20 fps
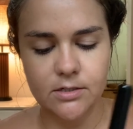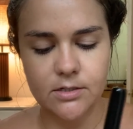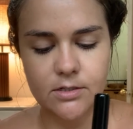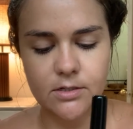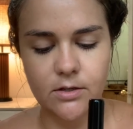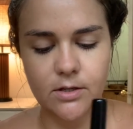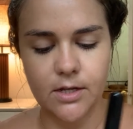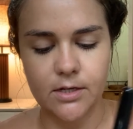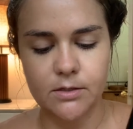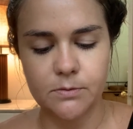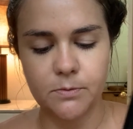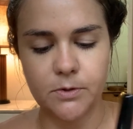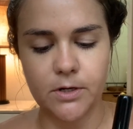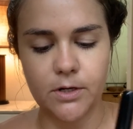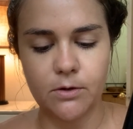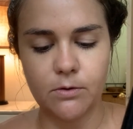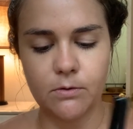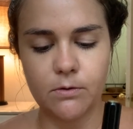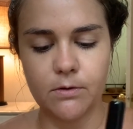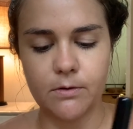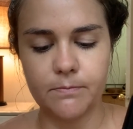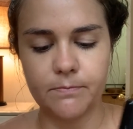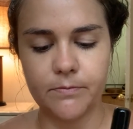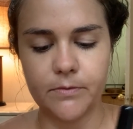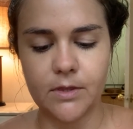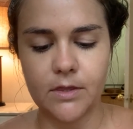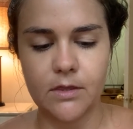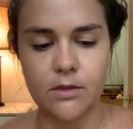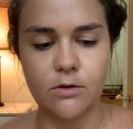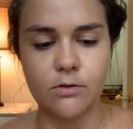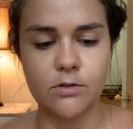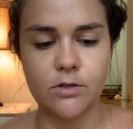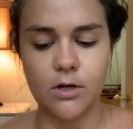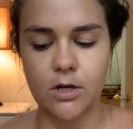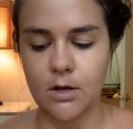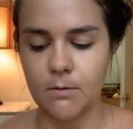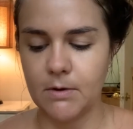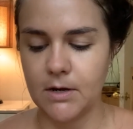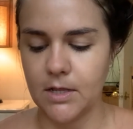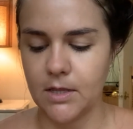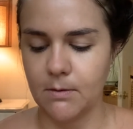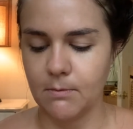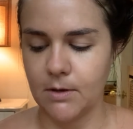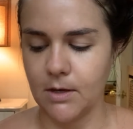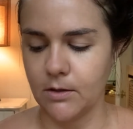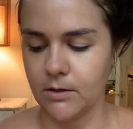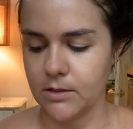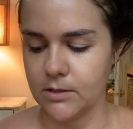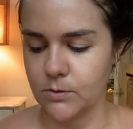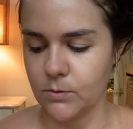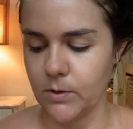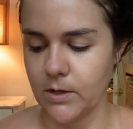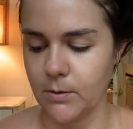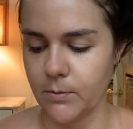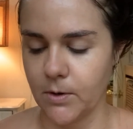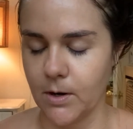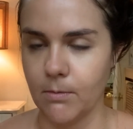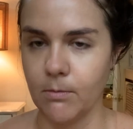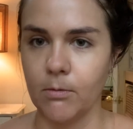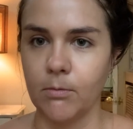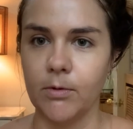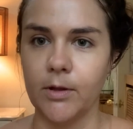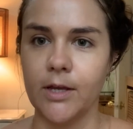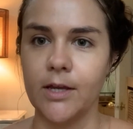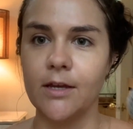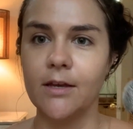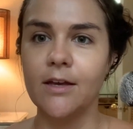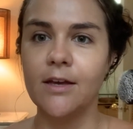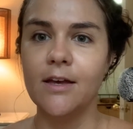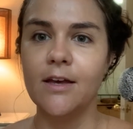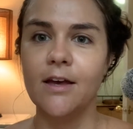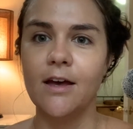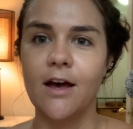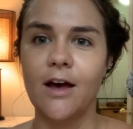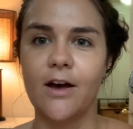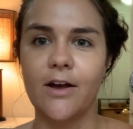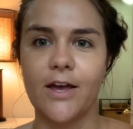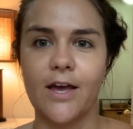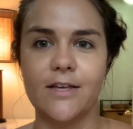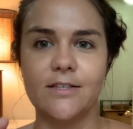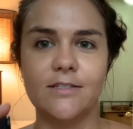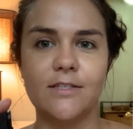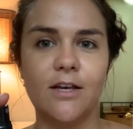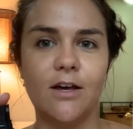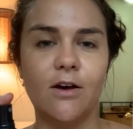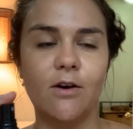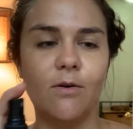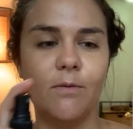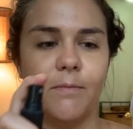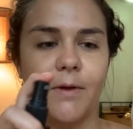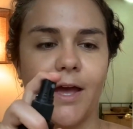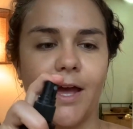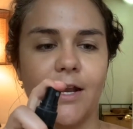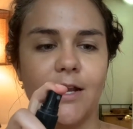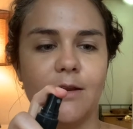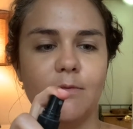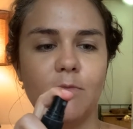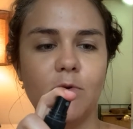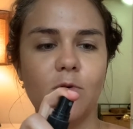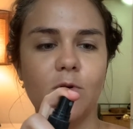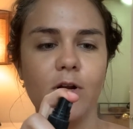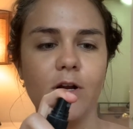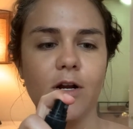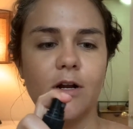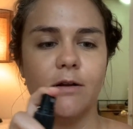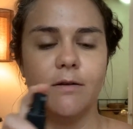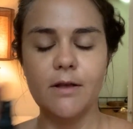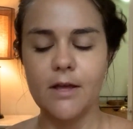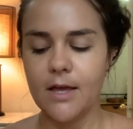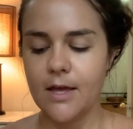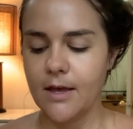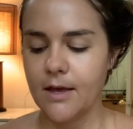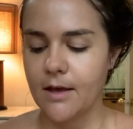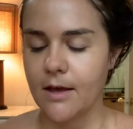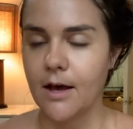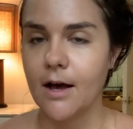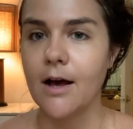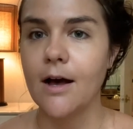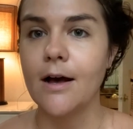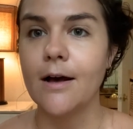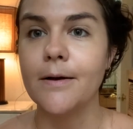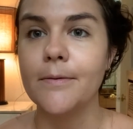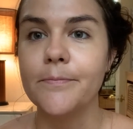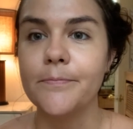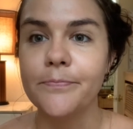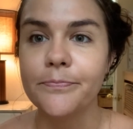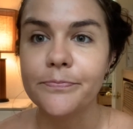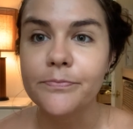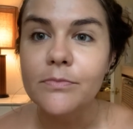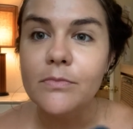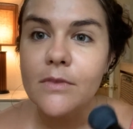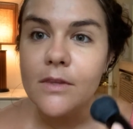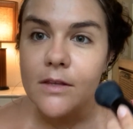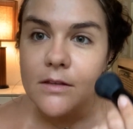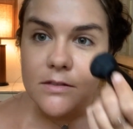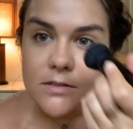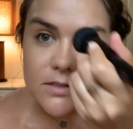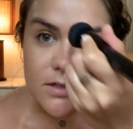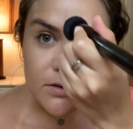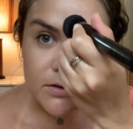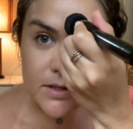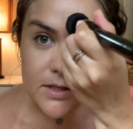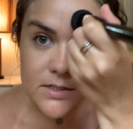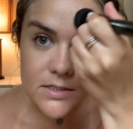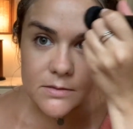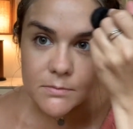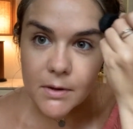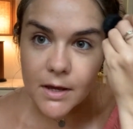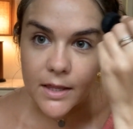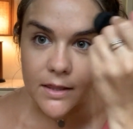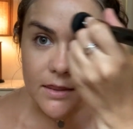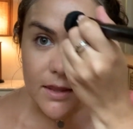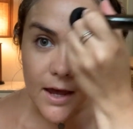So that's pretty cool. Those are coming in the mail this week probably. Okay, so I'm adding more. So this month